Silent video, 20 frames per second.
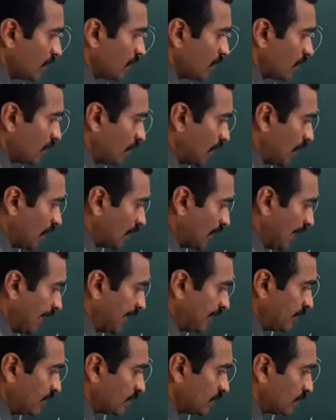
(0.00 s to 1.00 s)
long
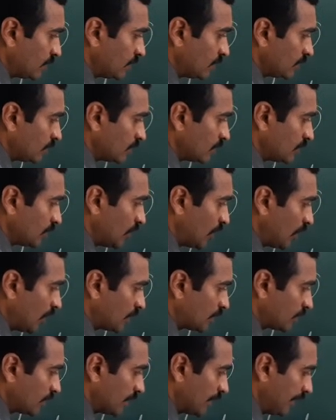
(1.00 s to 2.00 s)
line
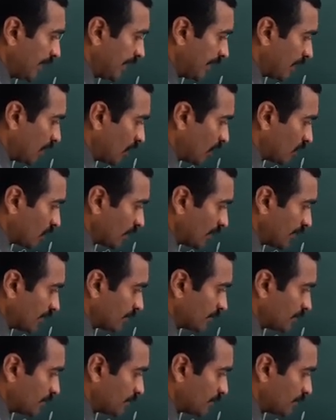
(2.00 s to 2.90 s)
dot and long line.